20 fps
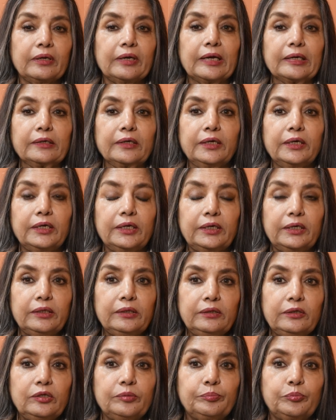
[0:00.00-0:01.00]
And
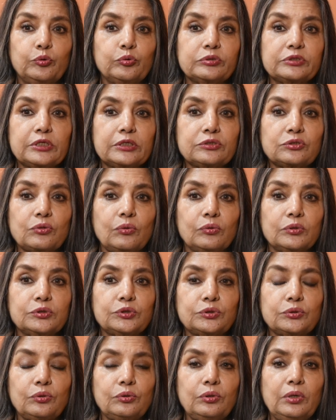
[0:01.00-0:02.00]
in the process
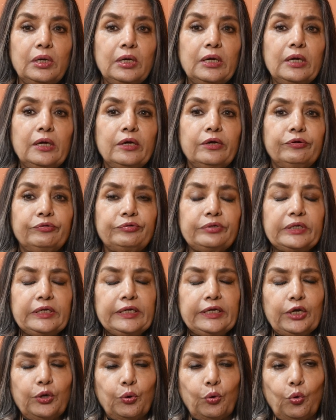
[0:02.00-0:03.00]
also
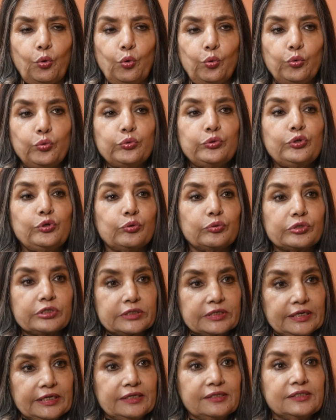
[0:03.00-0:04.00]
really hone your
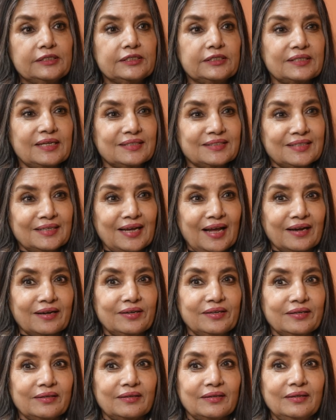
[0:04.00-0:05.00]
skills as an
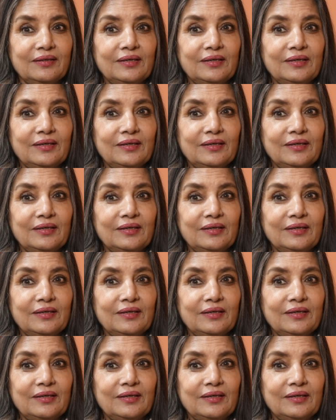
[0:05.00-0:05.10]
actor.